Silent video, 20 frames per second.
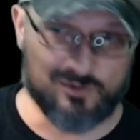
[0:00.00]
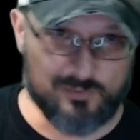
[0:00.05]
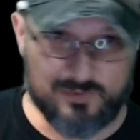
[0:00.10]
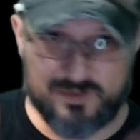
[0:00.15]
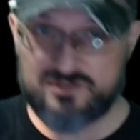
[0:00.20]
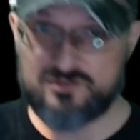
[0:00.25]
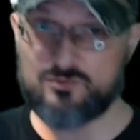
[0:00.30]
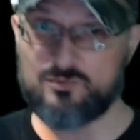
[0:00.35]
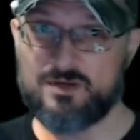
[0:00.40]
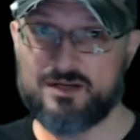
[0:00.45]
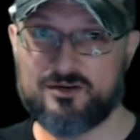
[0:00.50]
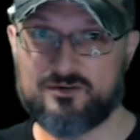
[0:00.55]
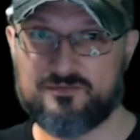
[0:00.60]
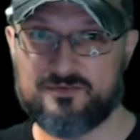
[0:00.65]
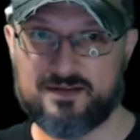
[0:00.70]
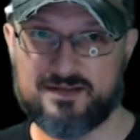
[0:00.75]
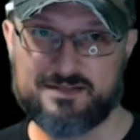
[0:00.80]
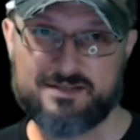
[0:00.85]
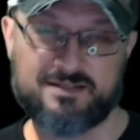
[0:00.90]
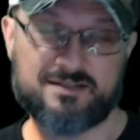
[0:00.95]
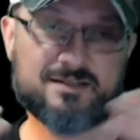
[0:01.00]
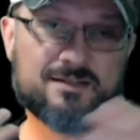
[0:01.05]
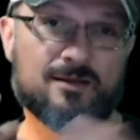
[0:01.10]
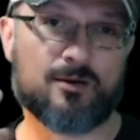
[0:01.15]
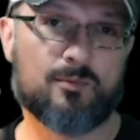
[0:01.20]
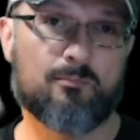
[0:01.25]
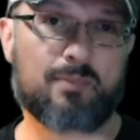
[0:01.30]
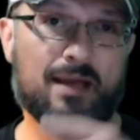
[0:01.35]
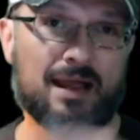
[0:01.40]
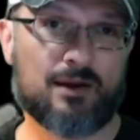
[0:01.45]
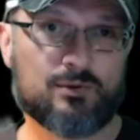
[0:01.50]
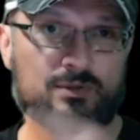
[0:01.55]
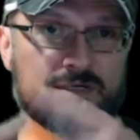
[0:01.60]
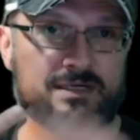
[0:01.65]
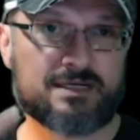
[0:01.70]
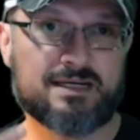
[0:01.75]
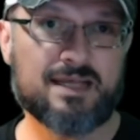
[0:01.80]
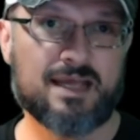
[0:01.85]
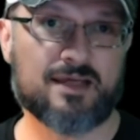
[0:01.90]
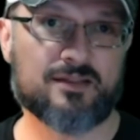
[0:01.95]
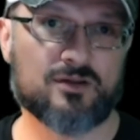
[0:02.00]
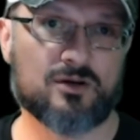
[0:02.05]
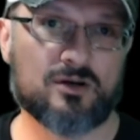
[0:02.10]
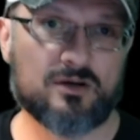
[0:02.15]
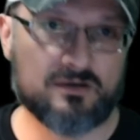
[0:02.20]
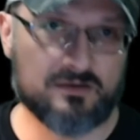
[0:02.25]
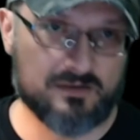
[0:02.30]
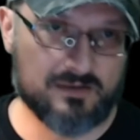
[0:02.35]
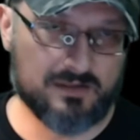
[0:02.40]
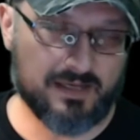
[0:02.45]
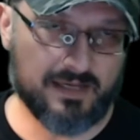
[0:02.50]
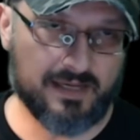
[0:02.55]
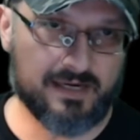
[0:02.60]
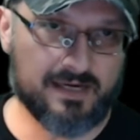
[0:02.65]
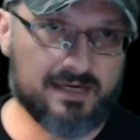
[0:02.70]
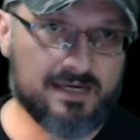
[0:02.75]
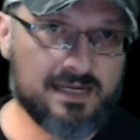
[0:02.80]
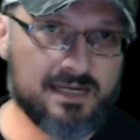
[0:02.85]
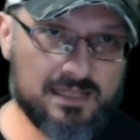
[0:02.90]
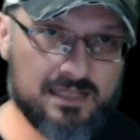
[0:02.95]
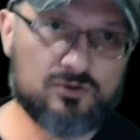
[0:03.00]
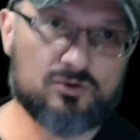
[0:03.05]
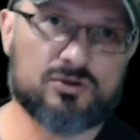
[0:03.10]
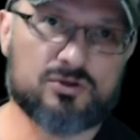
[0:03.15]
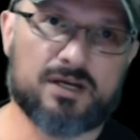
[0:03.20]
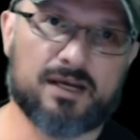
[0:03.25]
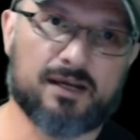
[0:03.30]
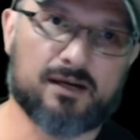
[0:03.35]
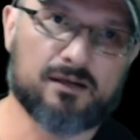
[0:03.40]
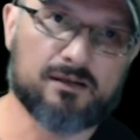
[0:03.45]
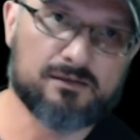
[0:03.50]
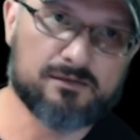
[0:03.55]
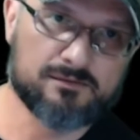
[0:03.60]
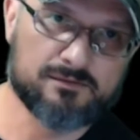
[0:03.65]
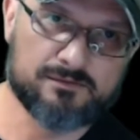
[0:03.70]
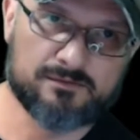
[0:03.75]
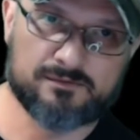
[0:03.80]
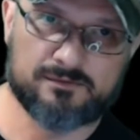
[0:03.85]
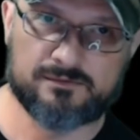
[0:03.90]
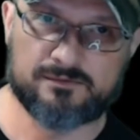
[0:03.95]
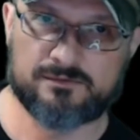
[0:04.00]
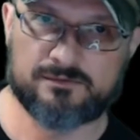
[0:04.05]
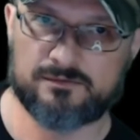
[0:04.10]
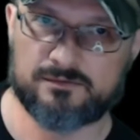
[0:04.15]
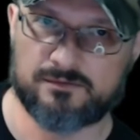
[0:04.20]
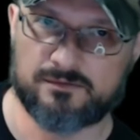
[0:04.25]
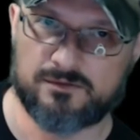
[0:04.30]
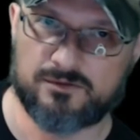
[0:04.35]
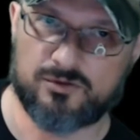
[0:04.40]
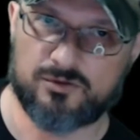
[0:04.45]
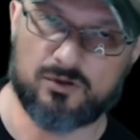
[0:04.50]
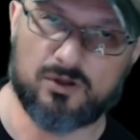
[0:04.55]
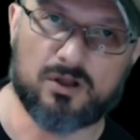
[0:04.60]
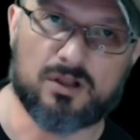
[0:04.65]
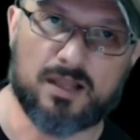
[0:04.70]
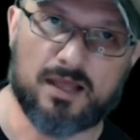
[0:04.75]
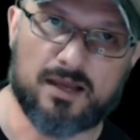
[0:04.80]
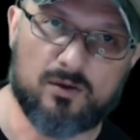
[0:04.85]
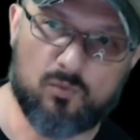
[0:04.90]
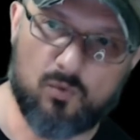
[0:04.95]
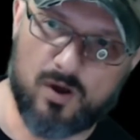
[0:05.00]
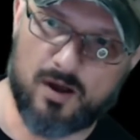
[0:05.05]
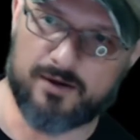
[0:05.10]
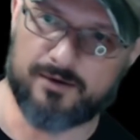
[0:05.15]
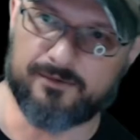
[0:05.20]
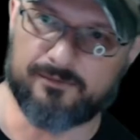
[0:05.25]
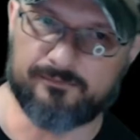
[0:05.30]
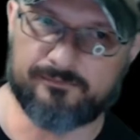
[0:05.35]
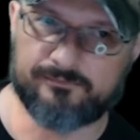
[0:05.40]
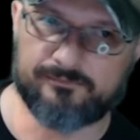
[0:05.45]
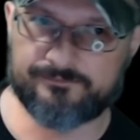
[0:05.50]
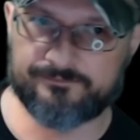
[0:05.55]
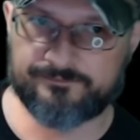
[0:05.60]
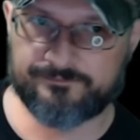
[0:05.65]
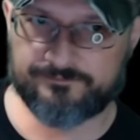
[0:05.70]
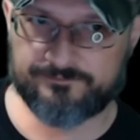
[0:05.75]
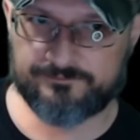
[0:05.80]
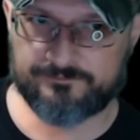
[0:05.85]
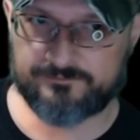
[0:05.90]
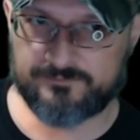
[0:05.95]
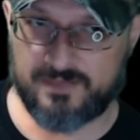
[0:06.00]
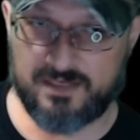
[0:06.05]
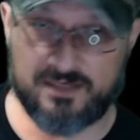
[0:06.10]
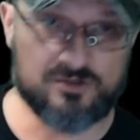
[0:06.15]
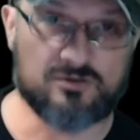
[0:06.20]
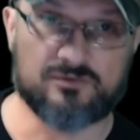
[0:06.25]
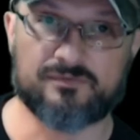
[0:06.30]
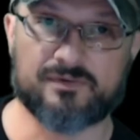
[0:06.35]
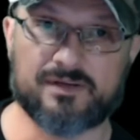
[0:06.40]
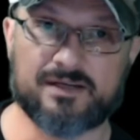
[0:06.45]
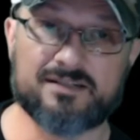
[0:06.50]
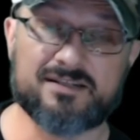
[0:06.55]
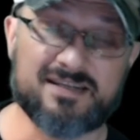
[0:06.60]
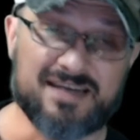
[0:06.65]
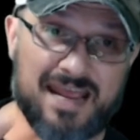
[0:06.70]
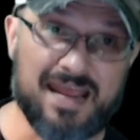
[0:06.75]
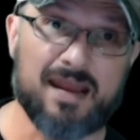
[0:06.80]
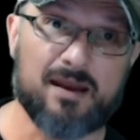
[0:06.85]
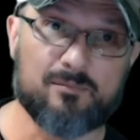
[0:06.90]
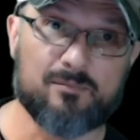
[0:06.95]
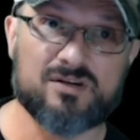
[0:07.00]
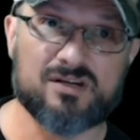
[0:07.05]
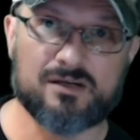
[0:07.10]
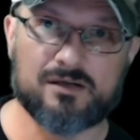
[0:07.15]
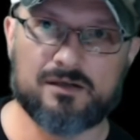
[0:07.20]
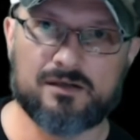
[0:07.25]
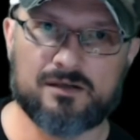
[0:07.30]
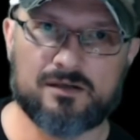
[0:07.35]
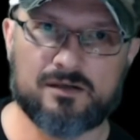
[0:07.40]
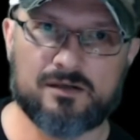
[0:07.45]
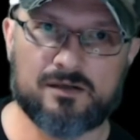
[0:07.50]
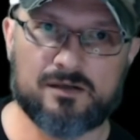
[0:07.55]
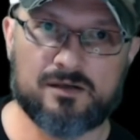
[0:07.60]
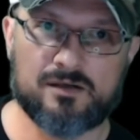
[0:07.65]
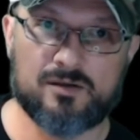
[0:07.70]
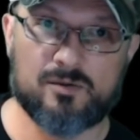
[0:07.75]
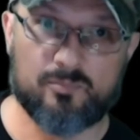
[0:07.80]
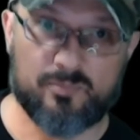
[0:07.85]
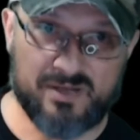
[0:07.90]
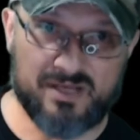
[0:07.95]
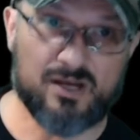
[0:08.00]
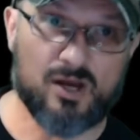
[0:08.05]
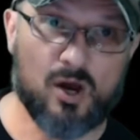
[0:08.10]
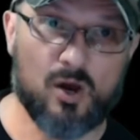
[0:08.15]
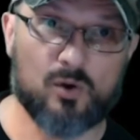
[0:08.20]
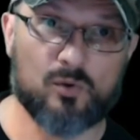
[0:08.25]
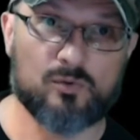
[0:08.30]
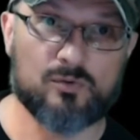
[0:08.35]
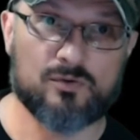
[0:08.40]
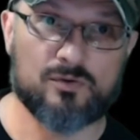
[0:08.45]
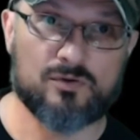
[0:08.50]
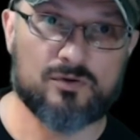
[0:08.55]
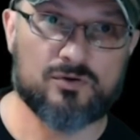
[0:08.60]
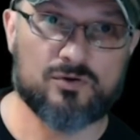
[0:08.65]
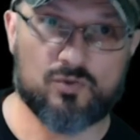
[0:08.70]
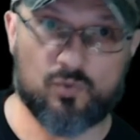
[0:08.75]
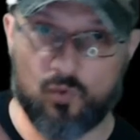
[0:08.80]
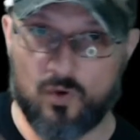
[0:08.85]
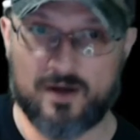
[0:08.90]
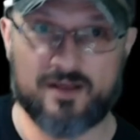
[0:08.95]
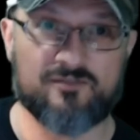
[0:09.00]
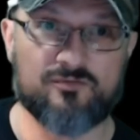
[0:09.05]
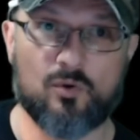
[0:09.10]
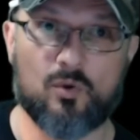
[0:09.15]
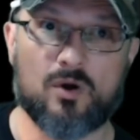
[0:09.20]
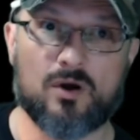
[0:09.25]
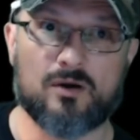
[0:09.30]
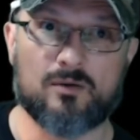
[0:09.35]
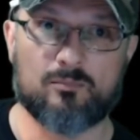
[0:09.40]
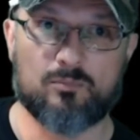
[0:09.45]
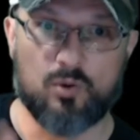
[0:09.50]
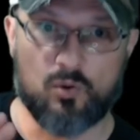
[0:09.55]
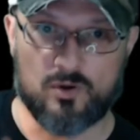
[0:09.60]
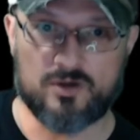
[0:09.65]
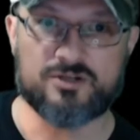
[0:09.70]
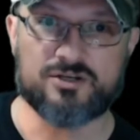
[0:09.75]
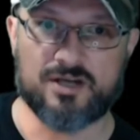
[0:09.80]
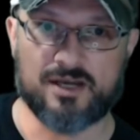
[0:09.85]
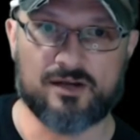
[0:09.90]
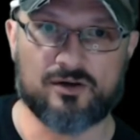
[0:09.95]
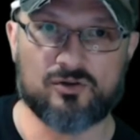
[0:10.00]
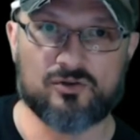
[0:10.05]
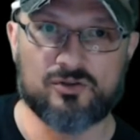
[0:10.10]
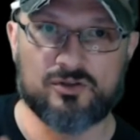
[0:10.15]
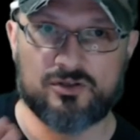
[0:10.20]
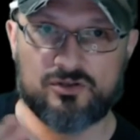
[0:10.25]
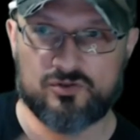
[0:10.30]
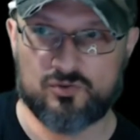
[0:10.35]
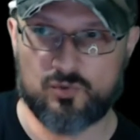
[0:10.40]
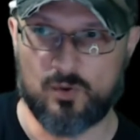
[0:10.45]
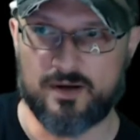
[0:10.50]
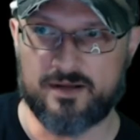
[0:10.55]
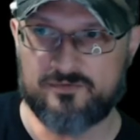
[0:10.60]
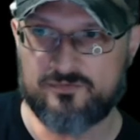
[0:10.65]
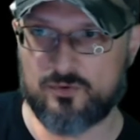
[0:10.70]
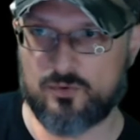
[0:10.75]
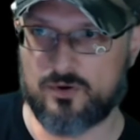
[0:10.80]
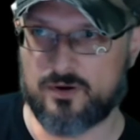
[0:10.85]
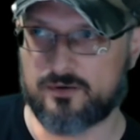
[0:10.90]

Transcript: three interfaces, they're bound together in an ether channel to look like one interface named PO24, port channel 24.